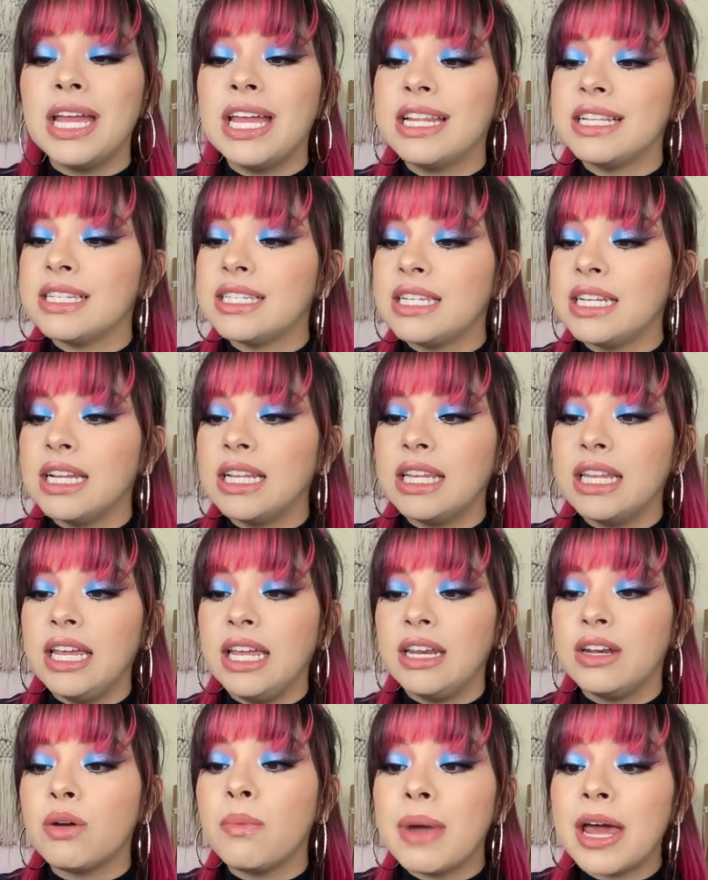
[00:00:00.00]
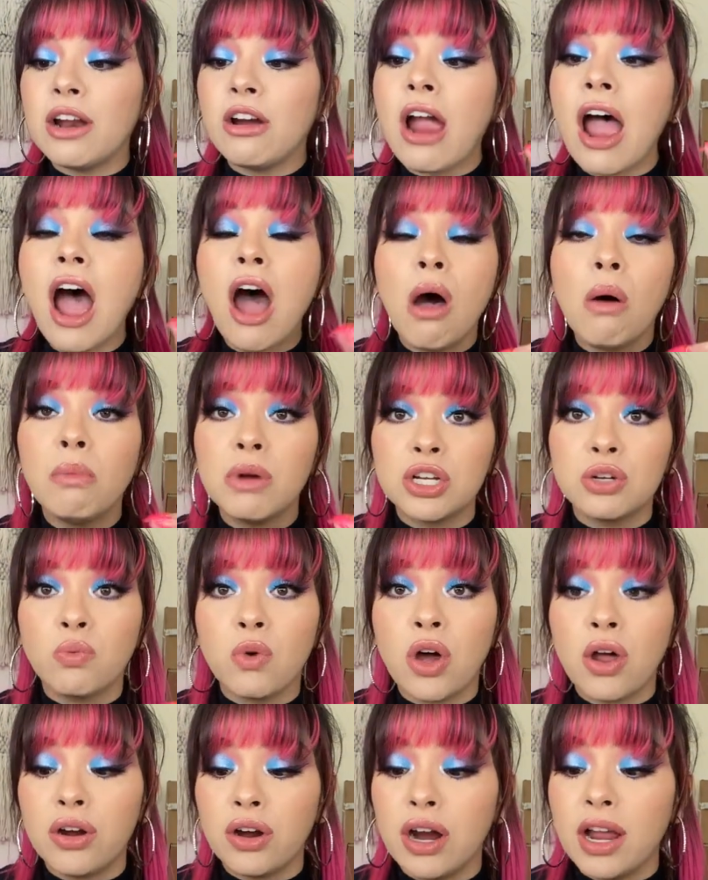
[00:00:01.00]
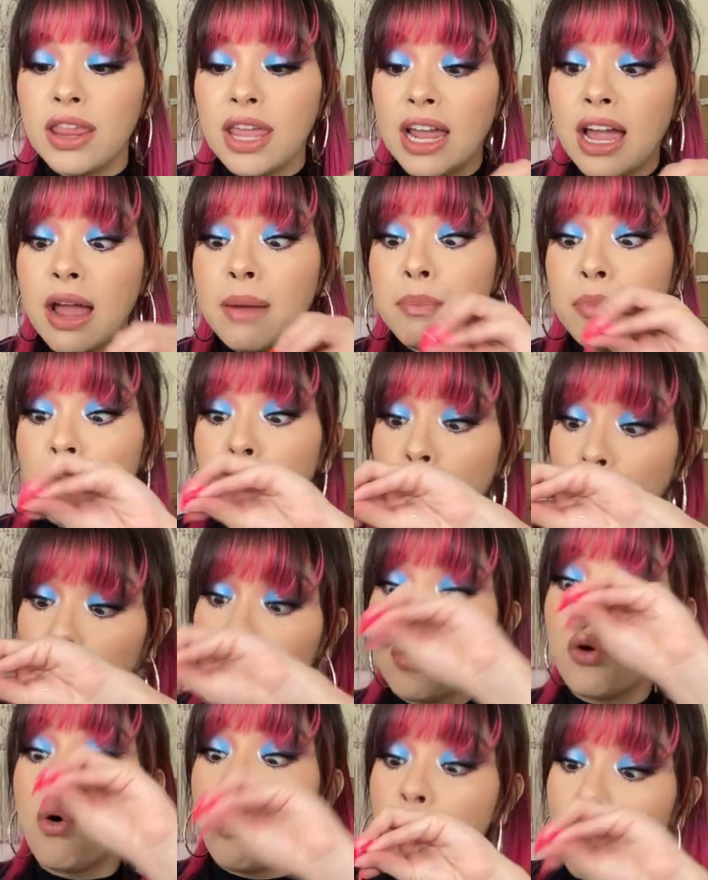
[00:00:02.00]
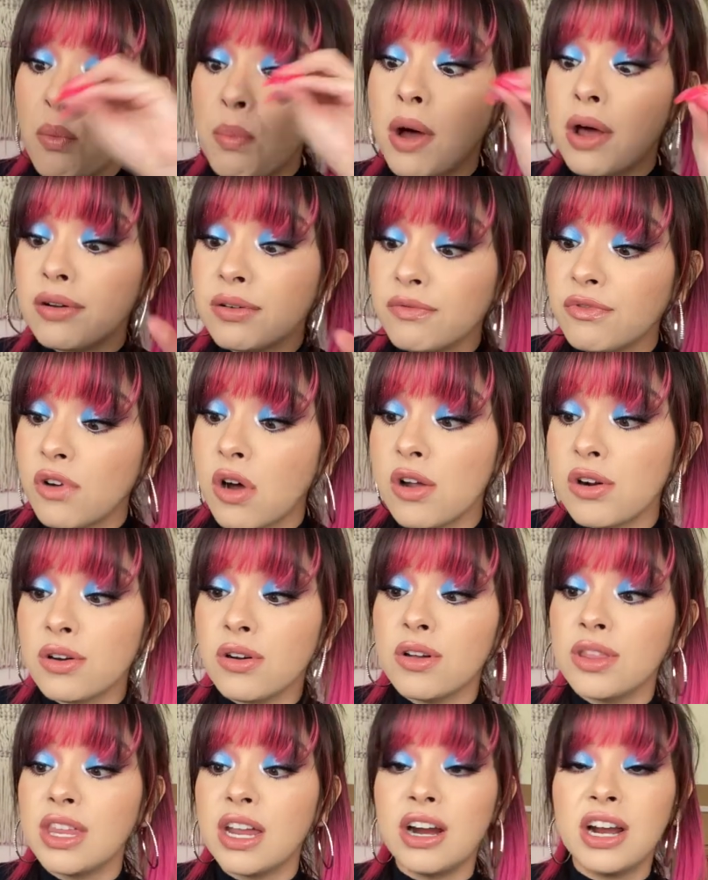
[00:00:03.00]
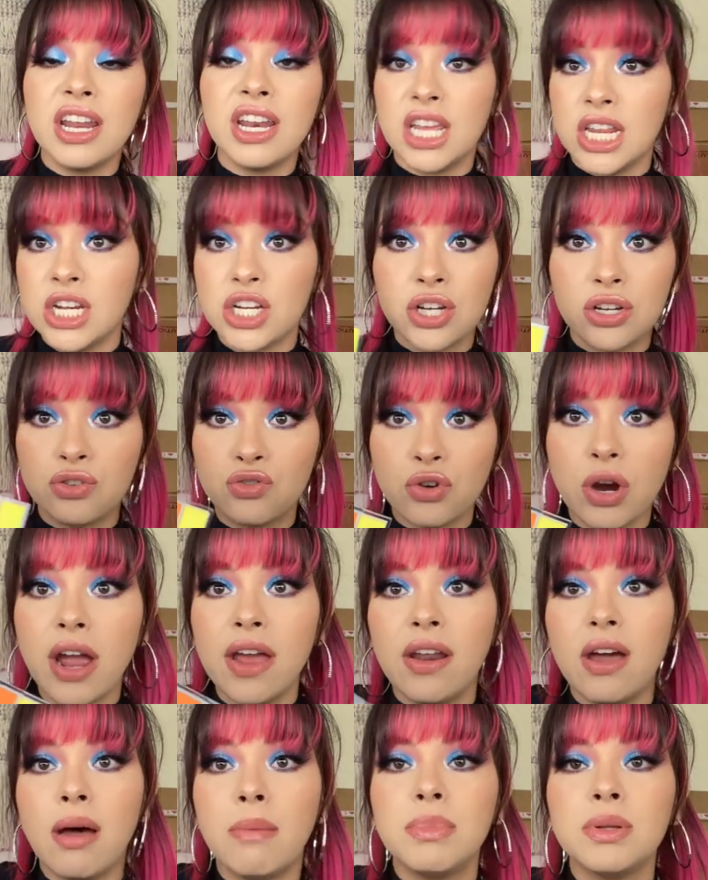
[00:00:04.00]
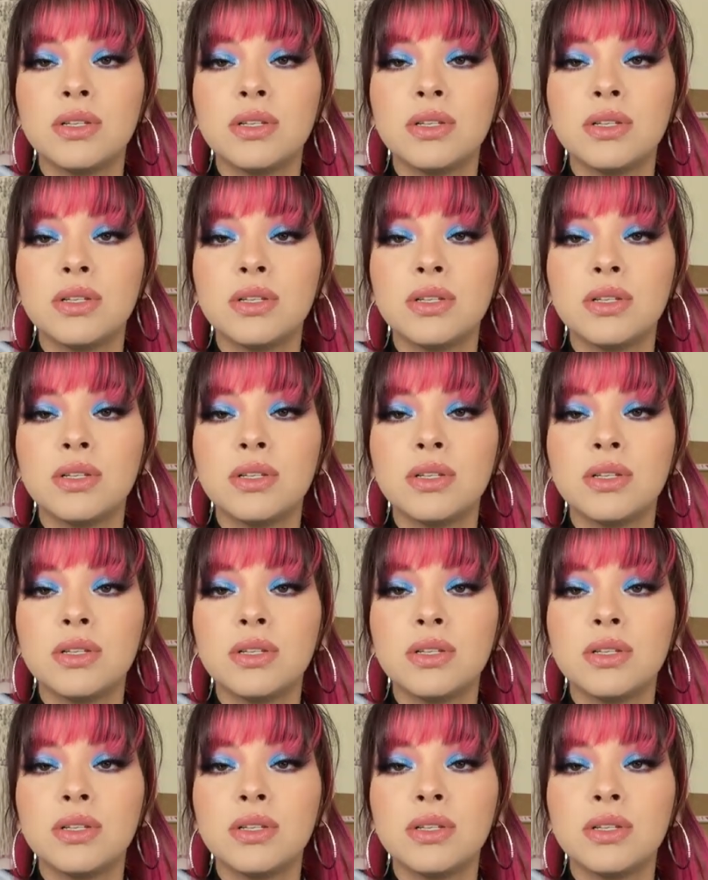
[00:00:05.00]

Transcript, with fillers: instantly, no matter how much water. Like, I poured a whole bottle of water on there and it just dried up.